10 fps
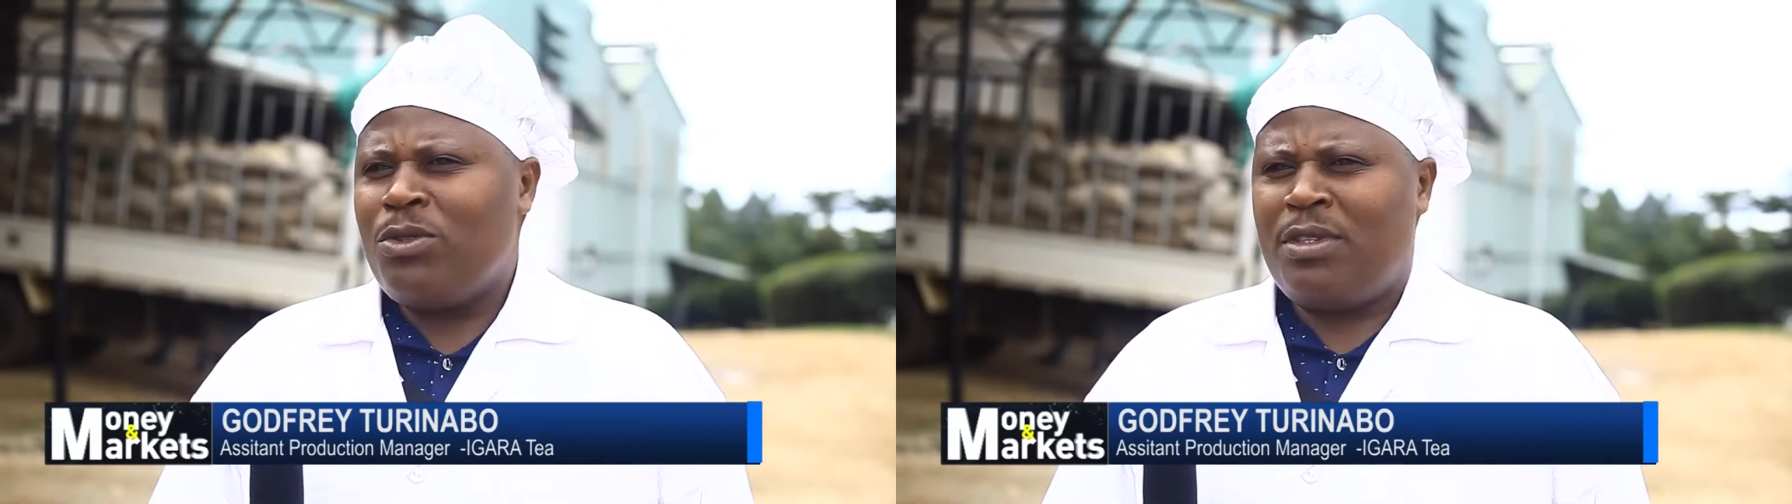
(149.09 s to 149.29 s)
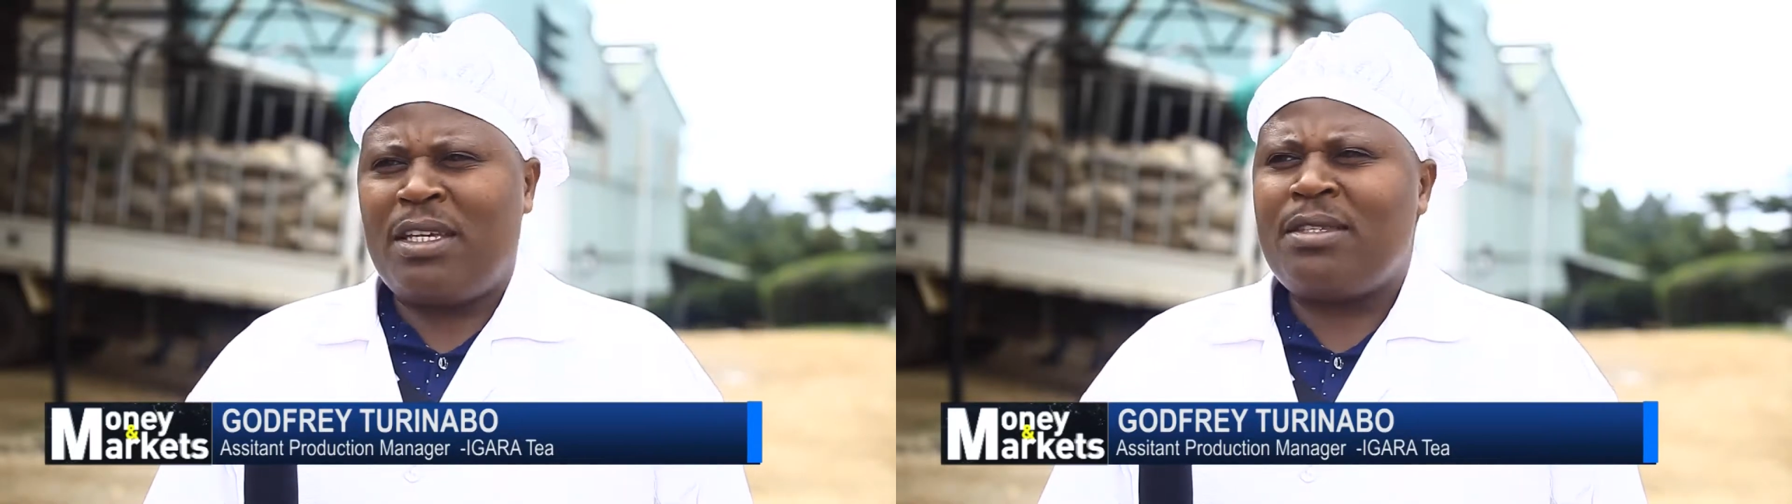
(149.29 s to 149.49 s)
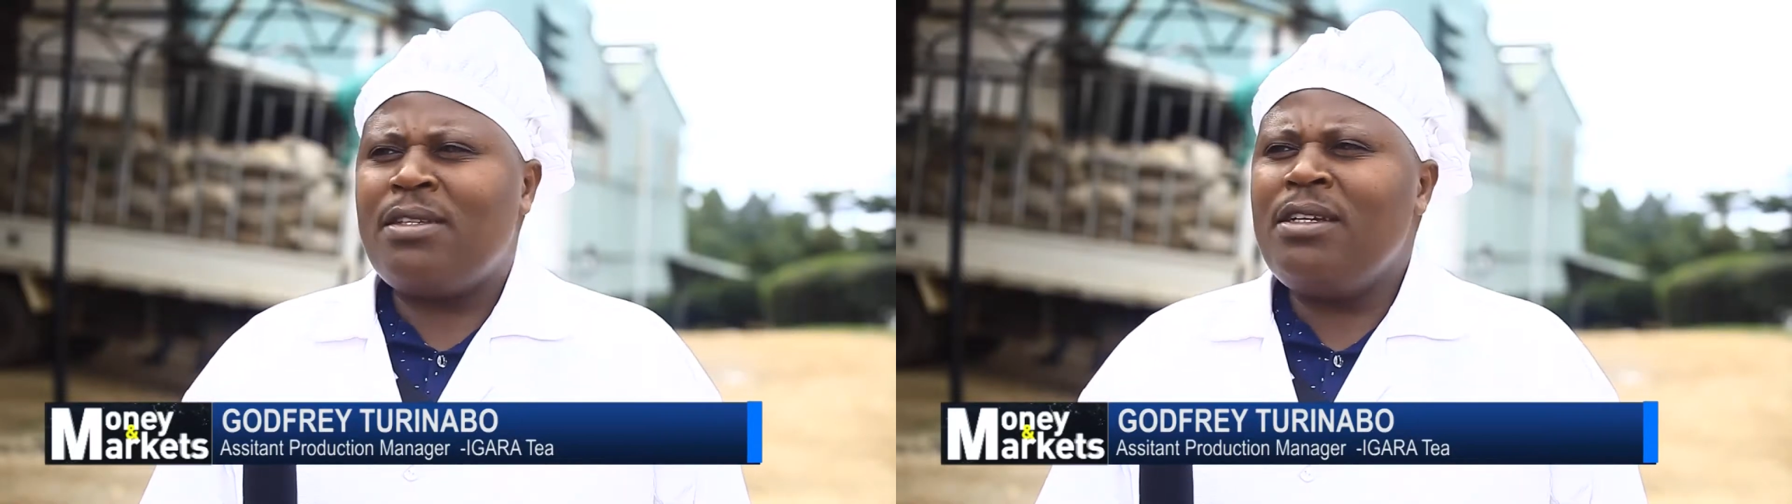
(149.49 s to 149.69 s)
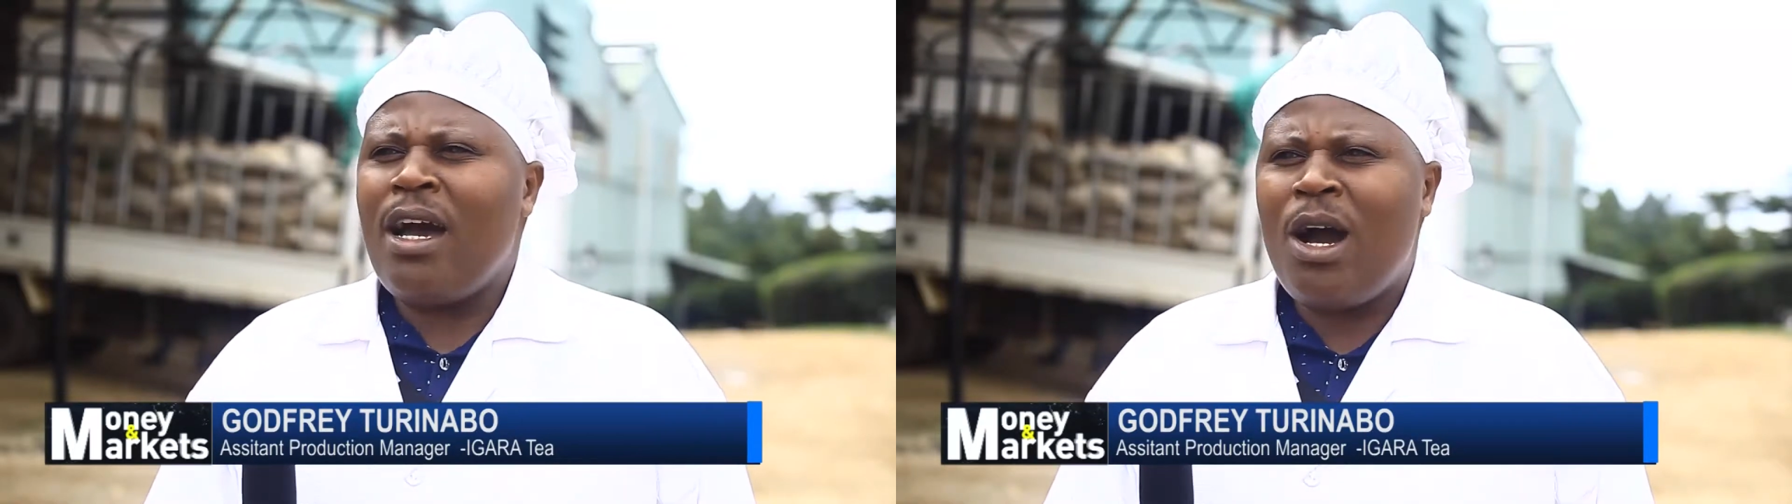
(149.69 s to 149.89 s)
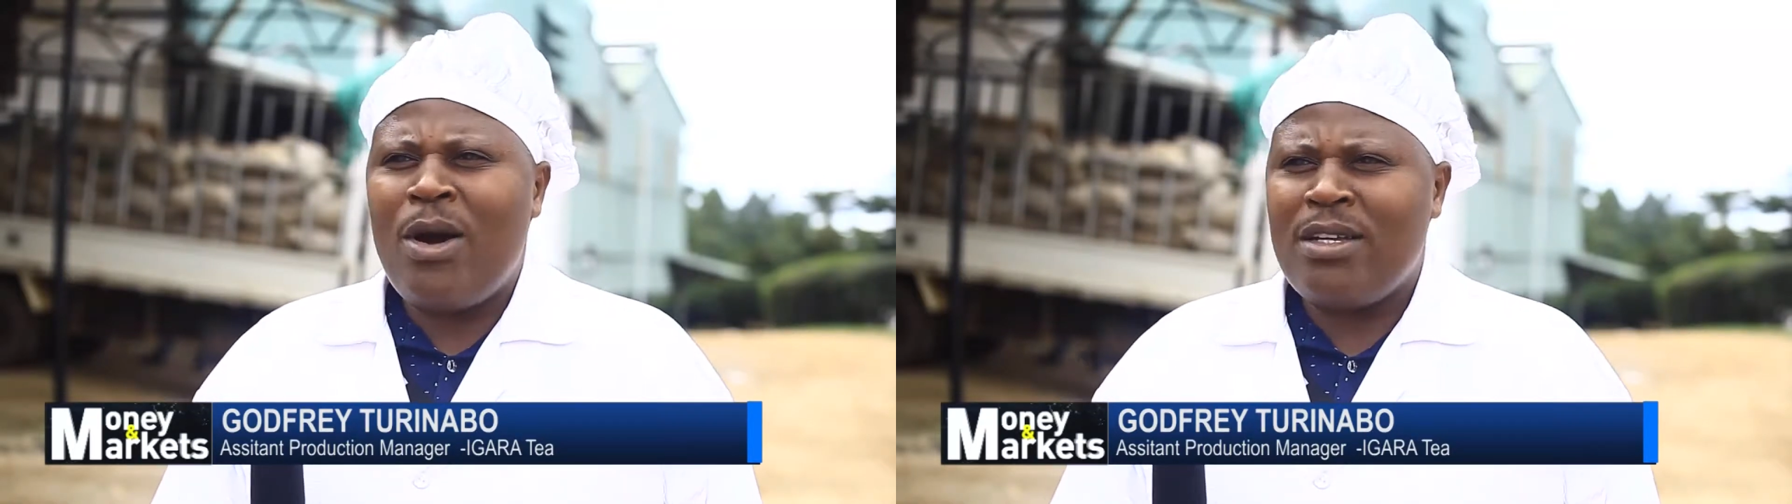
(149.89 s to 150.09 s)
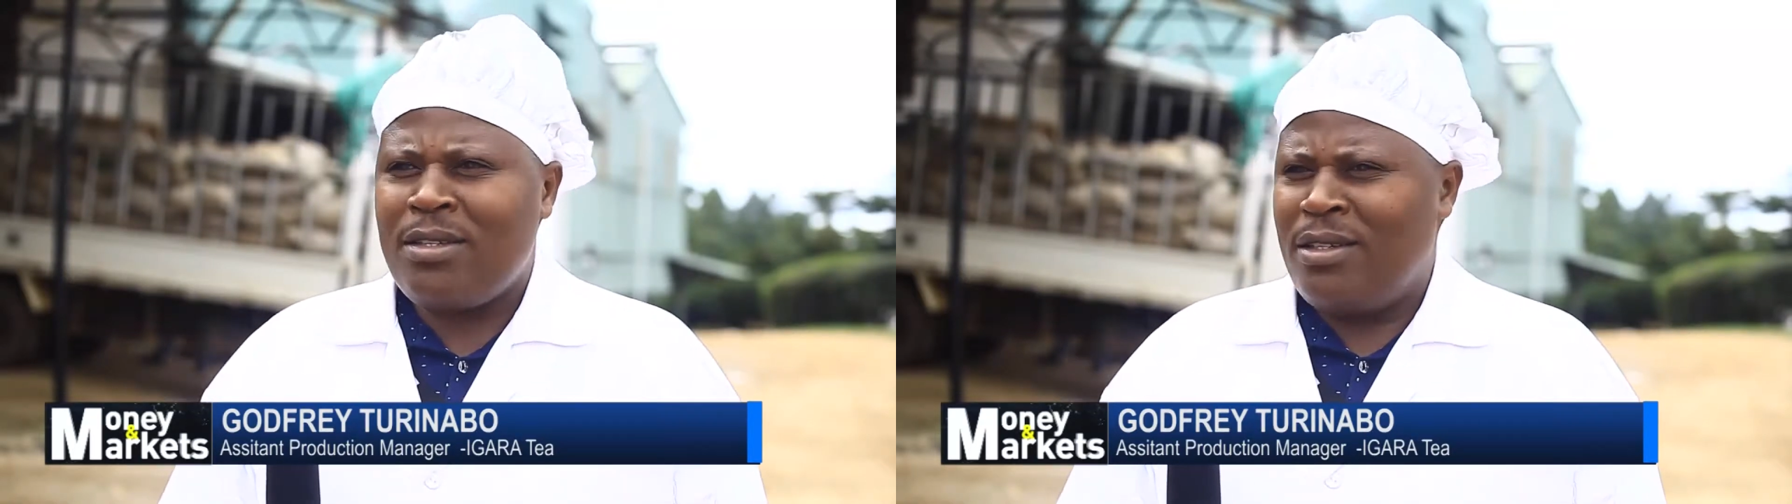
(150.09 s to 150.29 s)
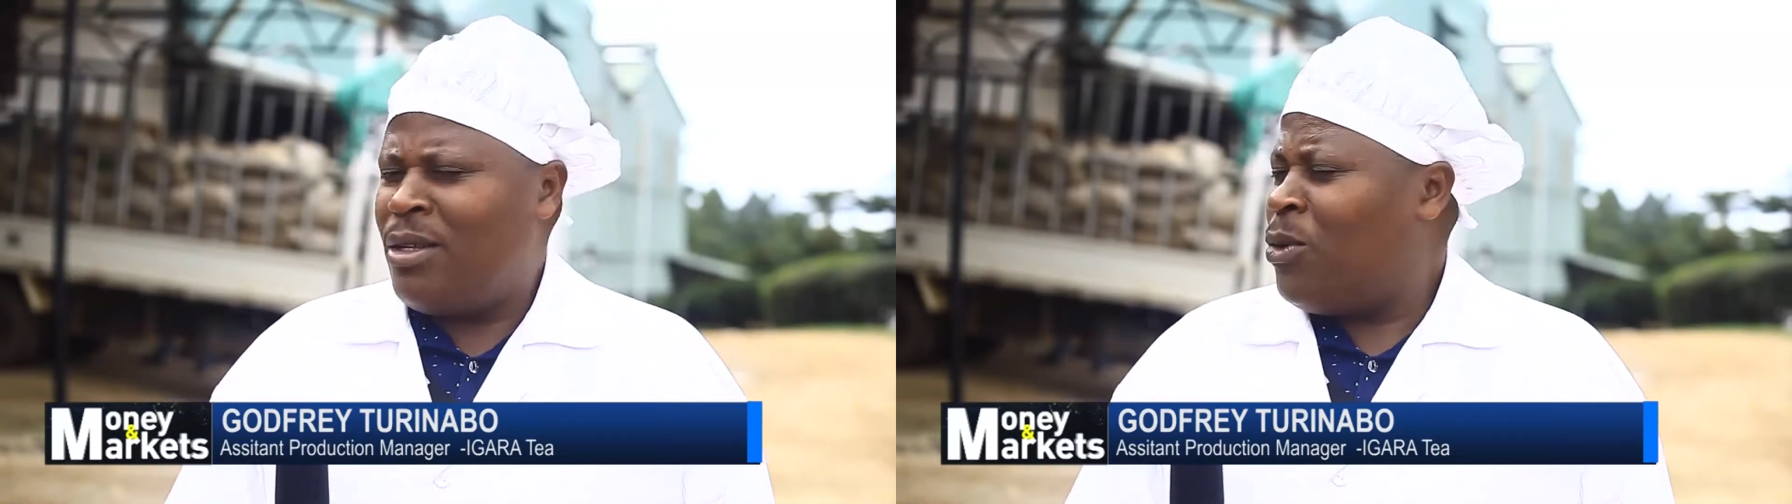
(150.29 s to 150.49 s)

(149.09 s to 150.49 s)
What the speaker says: 16 hours in